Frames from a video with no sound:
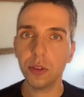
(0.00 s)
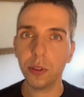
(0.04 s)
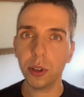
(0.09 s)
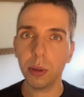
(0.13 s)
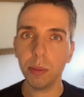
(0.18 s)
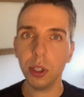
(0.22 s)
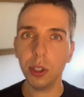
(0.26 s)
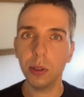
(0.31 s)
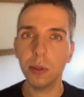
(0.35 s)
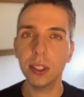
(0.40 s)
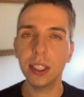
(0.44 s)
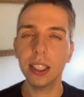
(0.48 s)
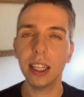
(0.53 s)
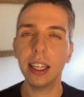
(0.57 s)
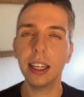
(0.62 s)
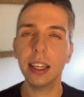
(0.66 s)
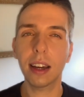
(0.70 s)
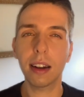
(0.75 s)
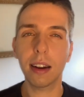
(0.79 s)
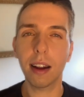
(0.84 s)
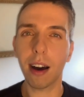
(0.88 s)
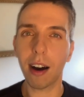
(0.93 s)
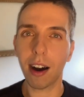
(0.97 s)
from using
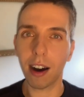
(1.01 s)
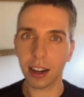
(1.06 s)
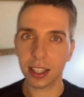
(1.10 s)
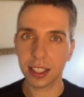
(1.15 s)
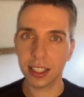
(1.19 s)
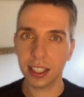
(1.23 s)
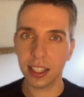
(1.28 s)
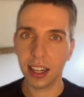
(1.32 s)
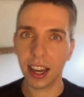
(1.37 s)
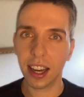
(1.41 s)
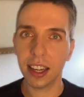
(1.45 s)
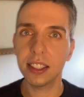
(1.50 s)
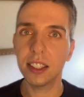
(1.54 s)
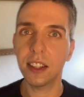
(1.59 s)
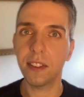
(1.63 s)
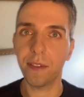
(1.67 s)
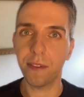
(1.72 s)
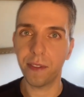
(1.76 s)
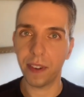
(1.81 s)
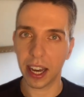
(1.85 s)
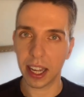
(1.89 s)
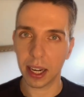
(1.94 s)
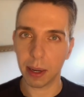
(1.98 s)
an oxidized
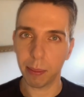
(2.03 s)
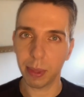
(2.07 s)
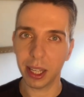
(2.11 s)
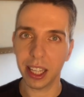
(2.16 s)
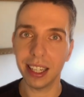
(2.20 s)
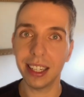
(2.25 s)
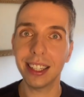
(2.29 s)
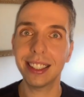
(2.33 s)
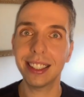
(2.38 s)
vitamin